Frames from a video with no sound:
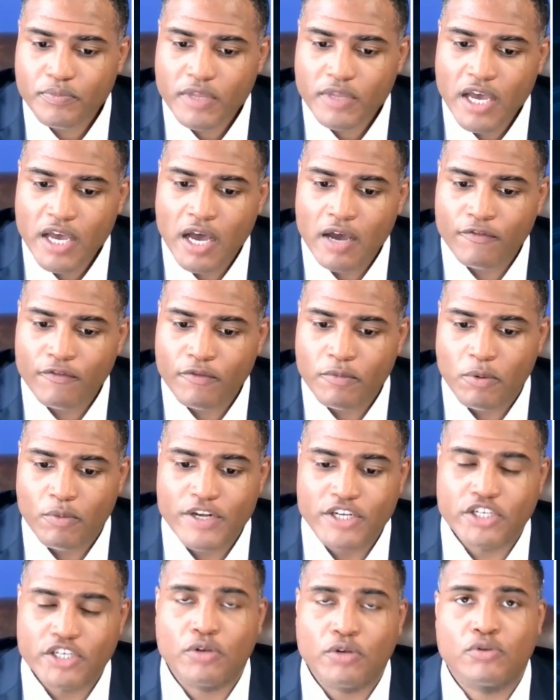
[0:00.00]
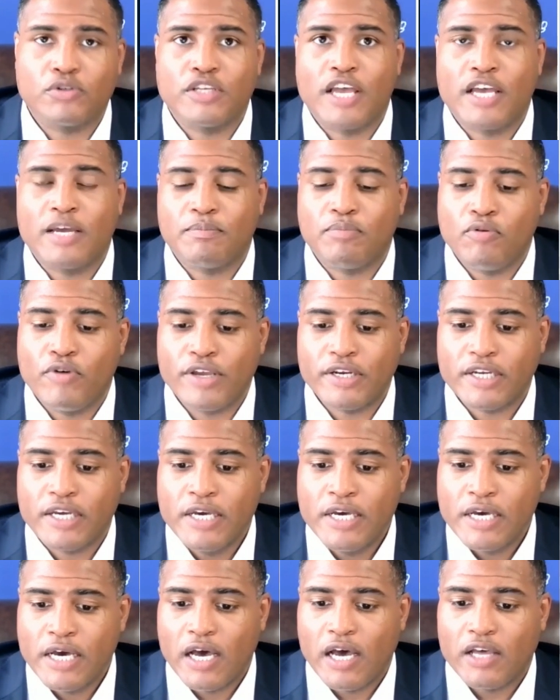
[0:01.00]
From a regional standpoint,
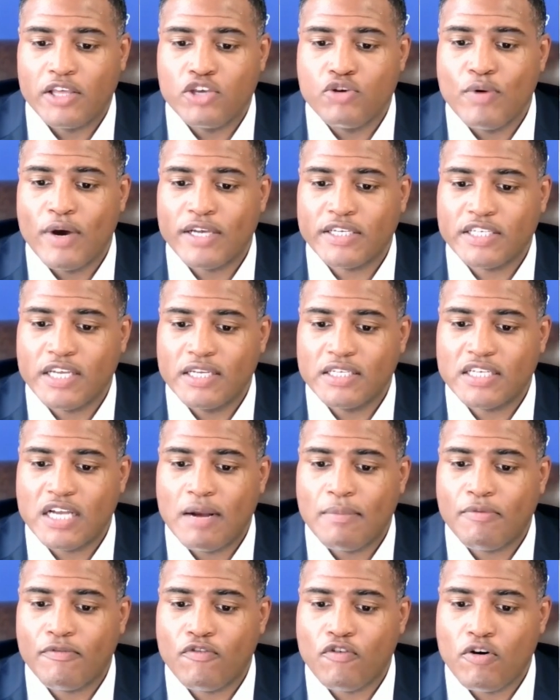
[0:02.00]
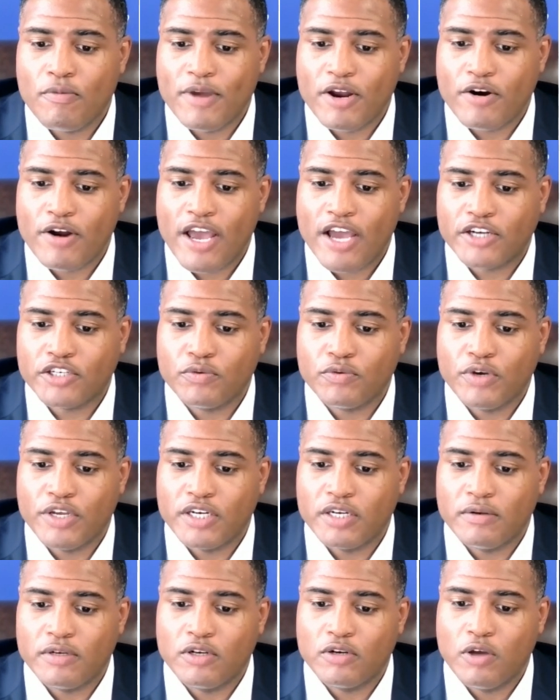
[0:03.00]
US tends to outperform international
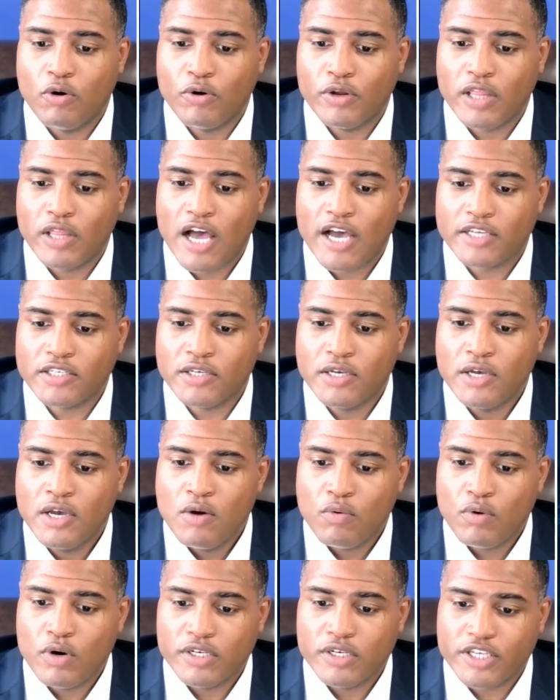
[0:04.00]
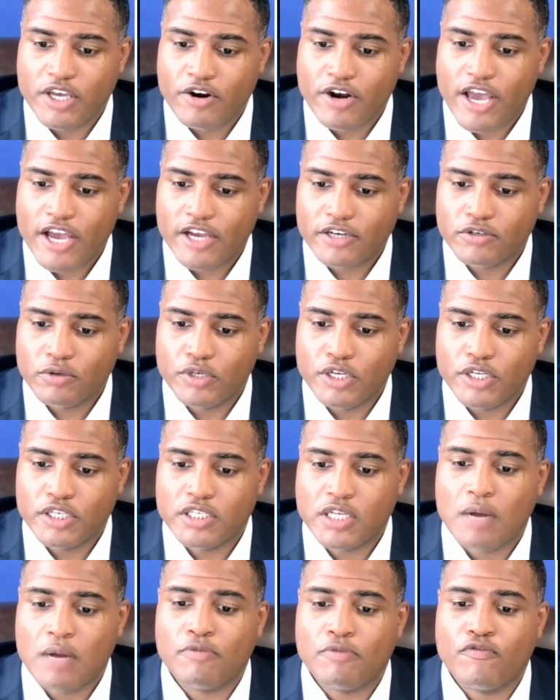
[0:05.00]
in Goldilocks, whereas international tends
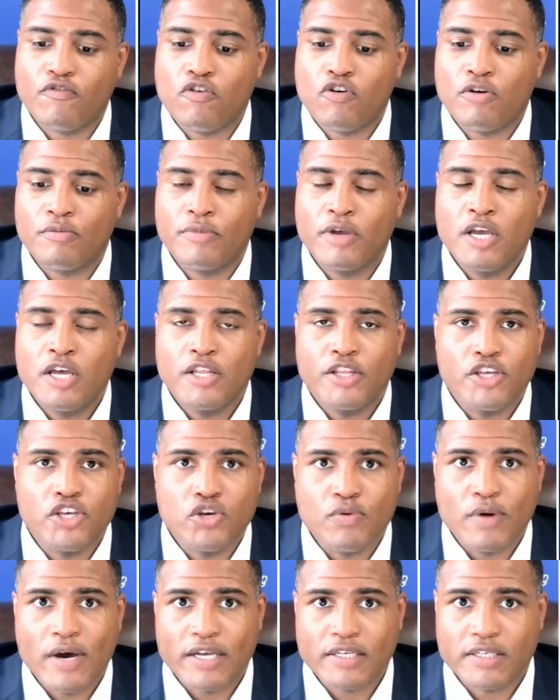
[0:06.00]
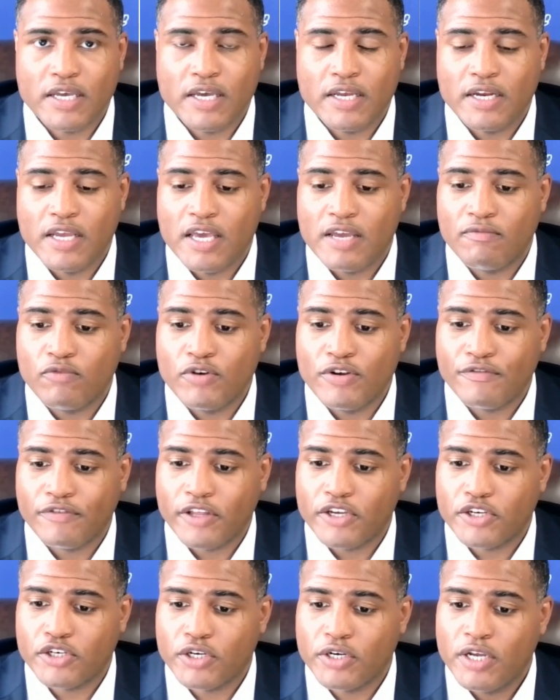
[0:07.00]
to outperform the US in
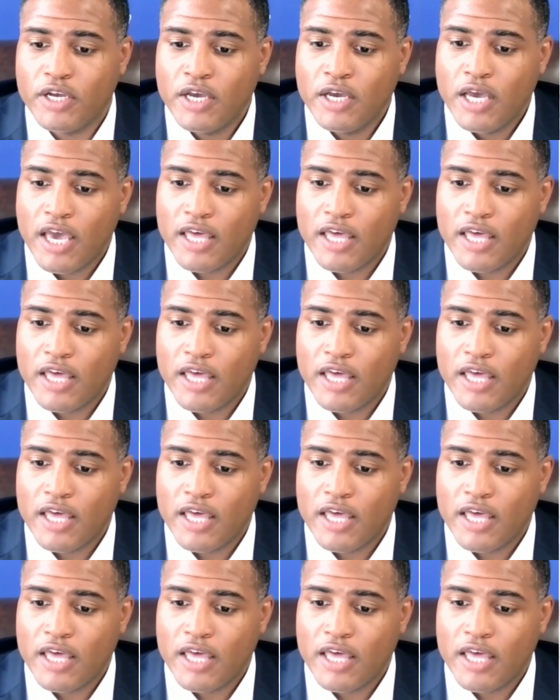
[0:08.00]
reflation.